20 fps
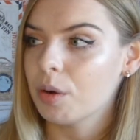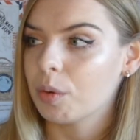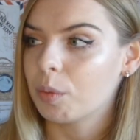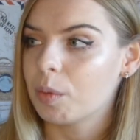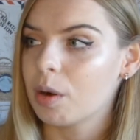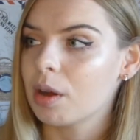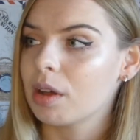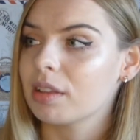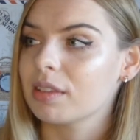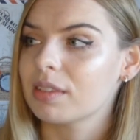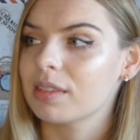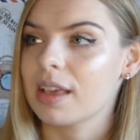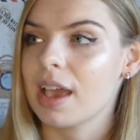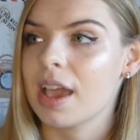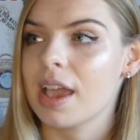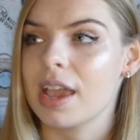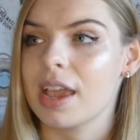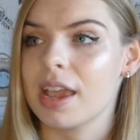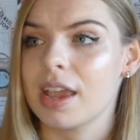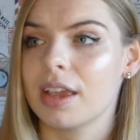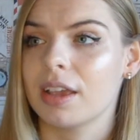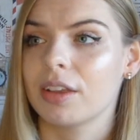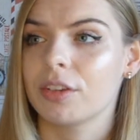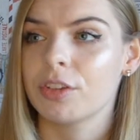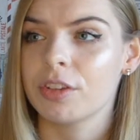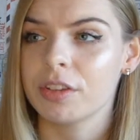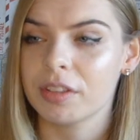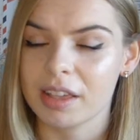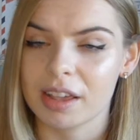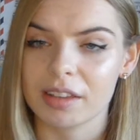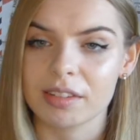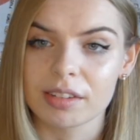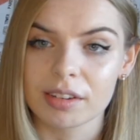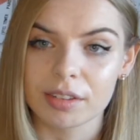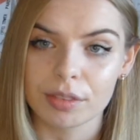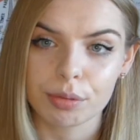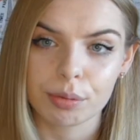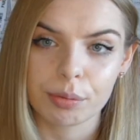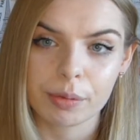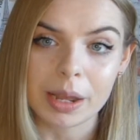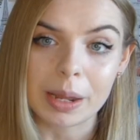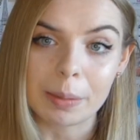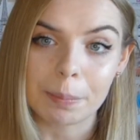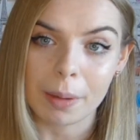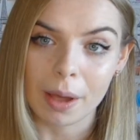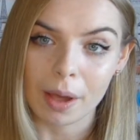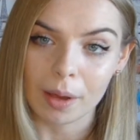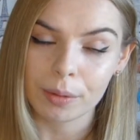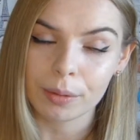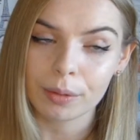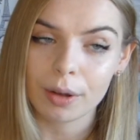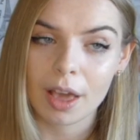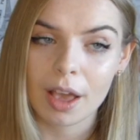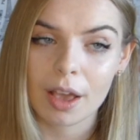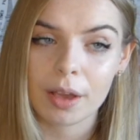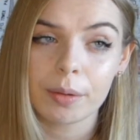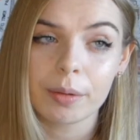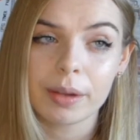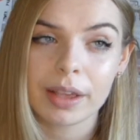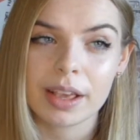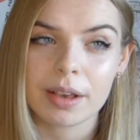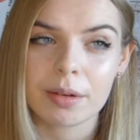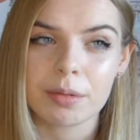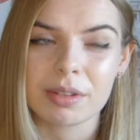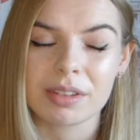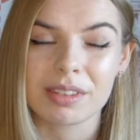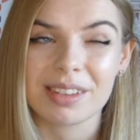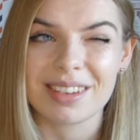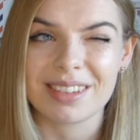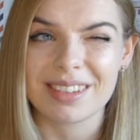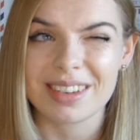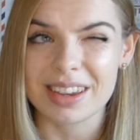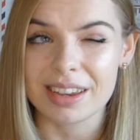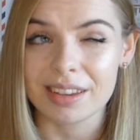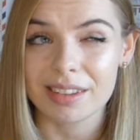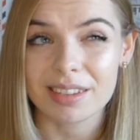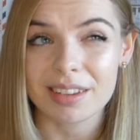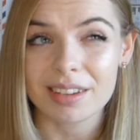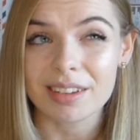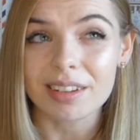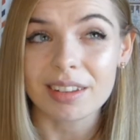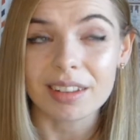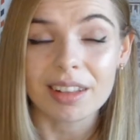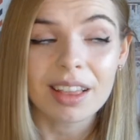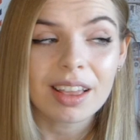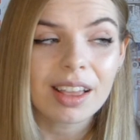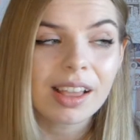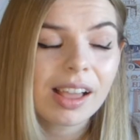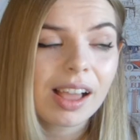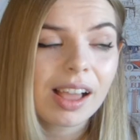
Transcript: was a two thousand three Polo. It was a diesel.